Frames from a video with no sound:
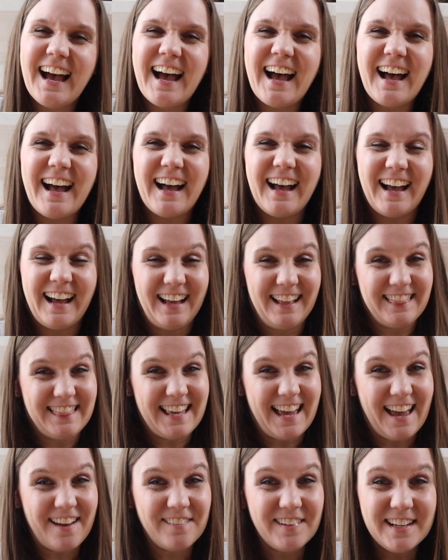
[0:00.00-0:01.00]

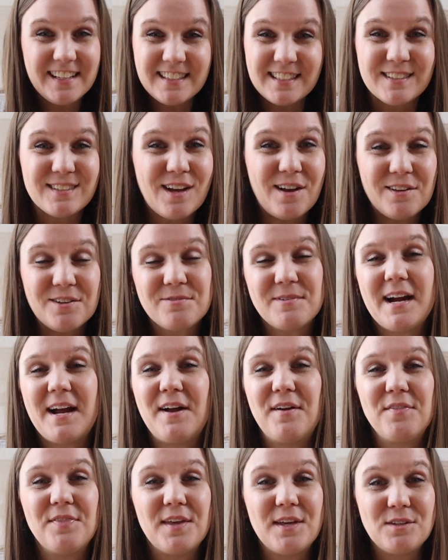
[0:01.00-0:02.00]
The evidence is all
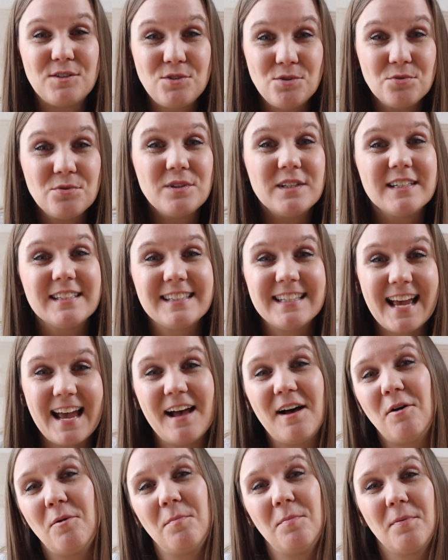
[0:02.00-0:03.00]
around that doulas
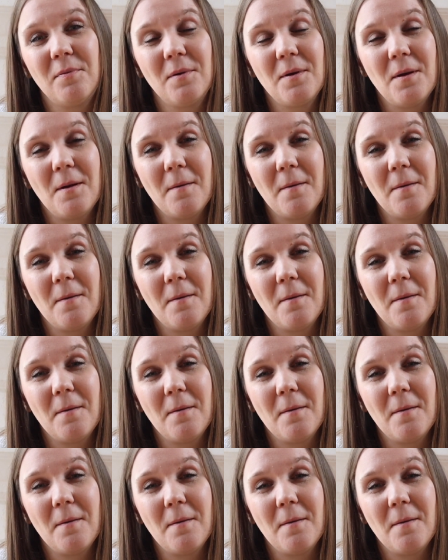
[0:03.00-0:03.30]
help